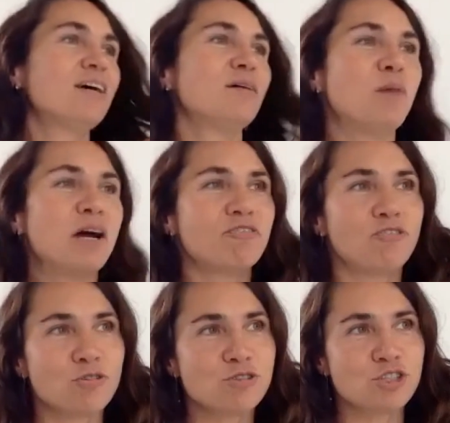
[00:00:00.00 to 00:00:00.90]
my
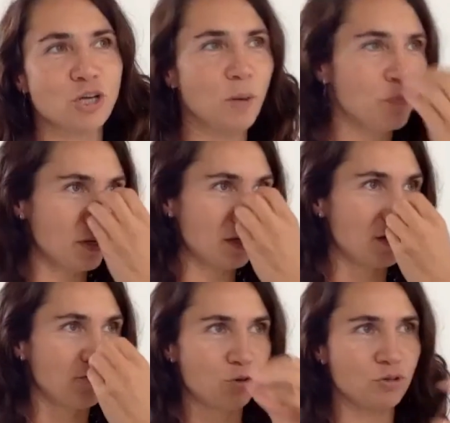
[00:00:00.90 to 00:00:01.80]
first job
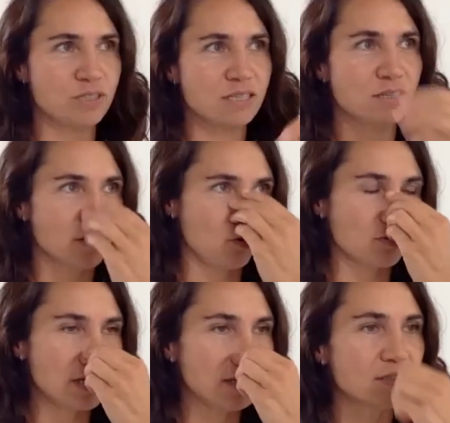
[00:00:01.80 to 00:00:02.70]
for this
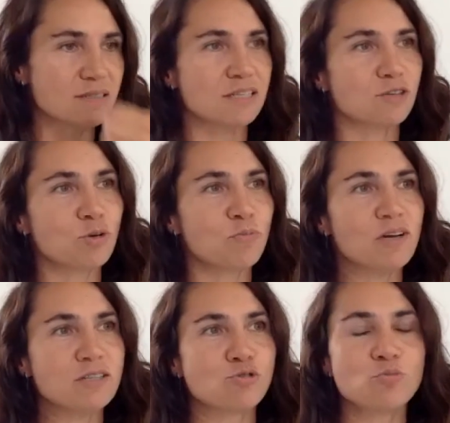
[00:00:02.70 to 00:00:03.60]
consultancy group
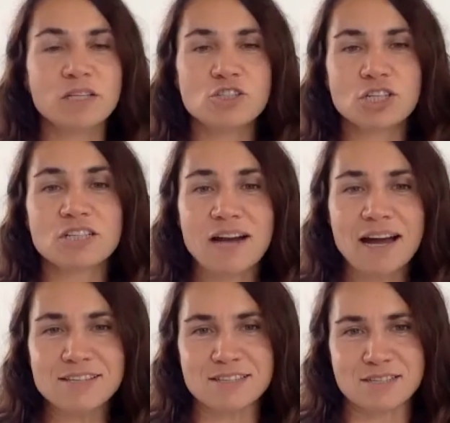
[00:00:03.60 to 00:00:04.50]
was to manage a
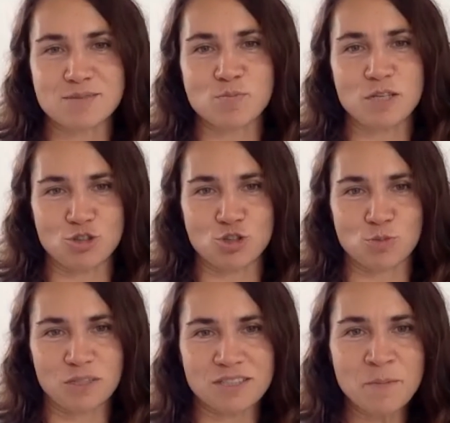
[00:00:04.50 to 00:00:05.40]
crisis
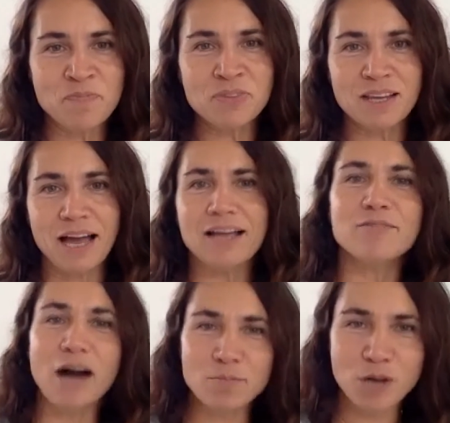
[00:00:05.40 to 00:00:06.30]
management.
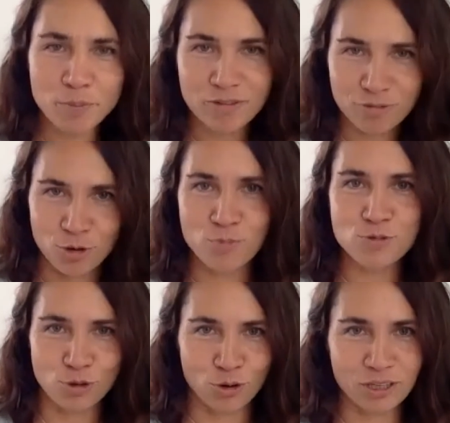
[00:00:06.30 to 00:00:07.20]
And I'm coming from
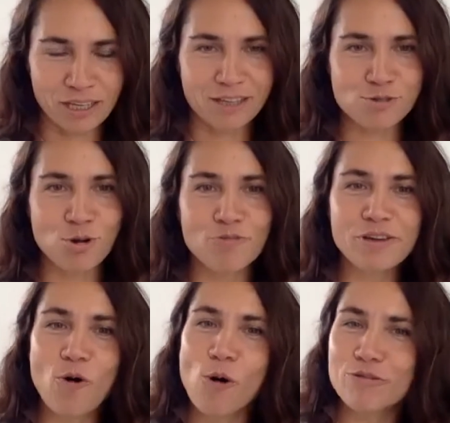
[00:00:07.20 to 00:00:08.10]
Turkey, so
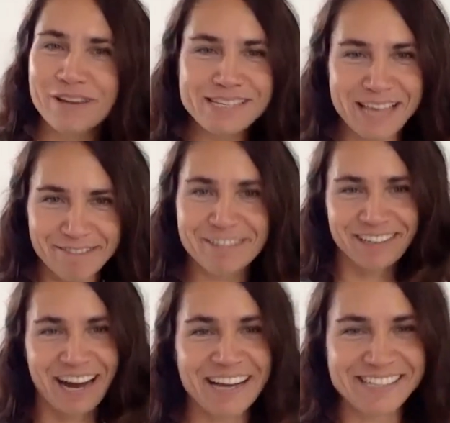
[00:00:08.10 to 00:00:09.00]
we always have
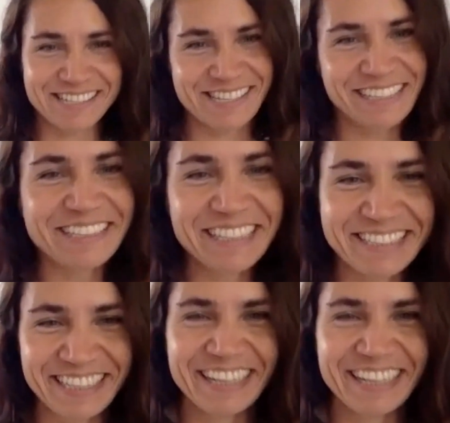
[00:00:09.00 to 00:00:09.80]
crisis indeed.